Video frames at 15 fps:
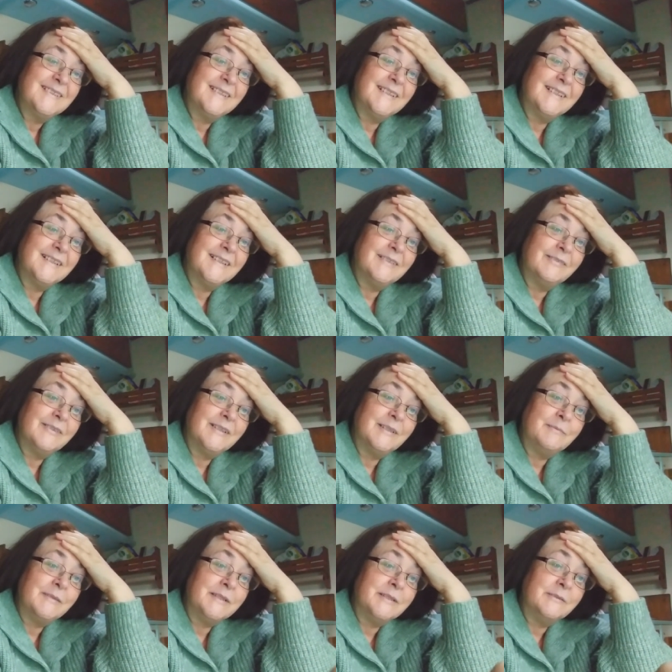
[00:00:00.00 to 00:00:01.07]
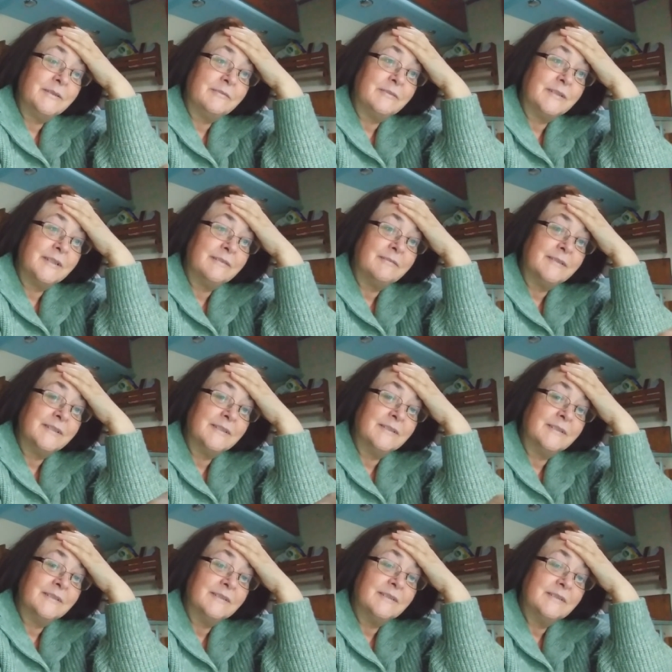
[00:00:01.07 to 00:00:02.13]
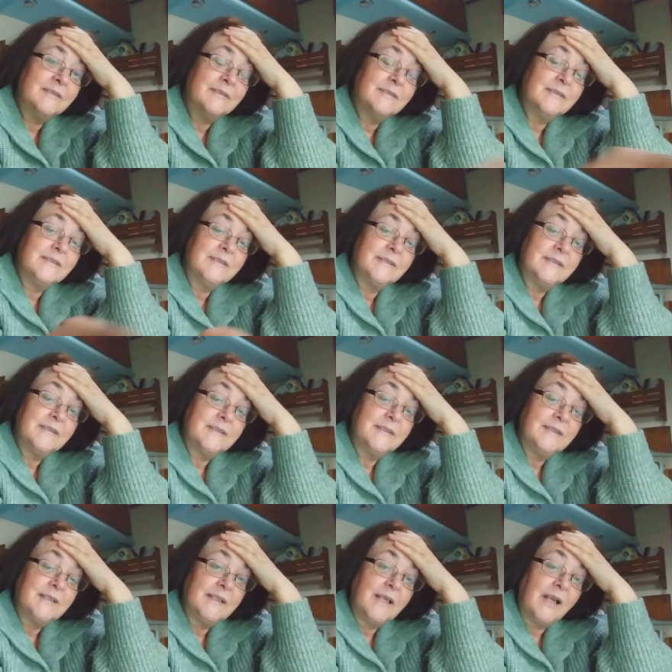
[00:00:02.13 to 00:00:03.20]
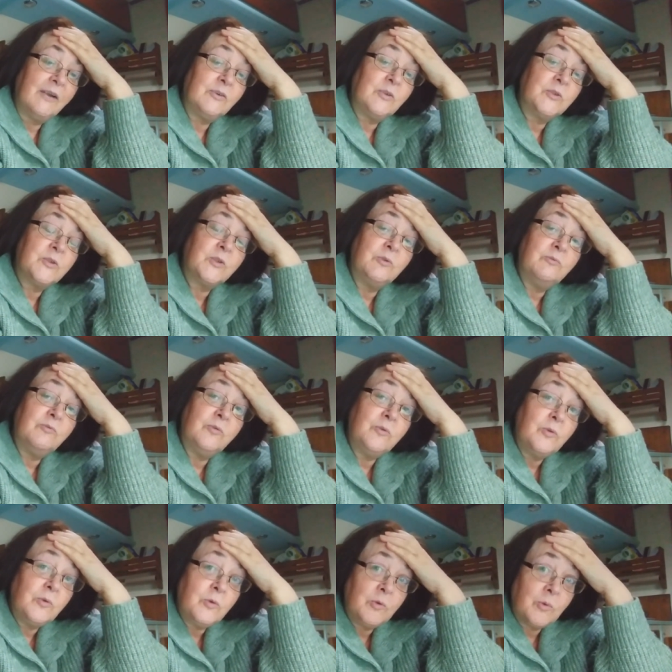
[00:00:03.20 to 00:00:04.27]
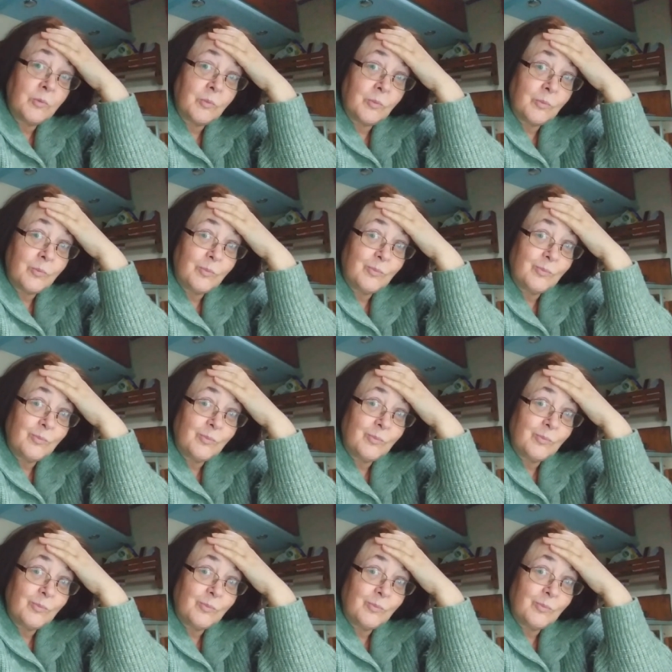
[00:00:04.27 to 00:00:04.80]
Yeah, they won't let me do it for that reason. I've got to conform.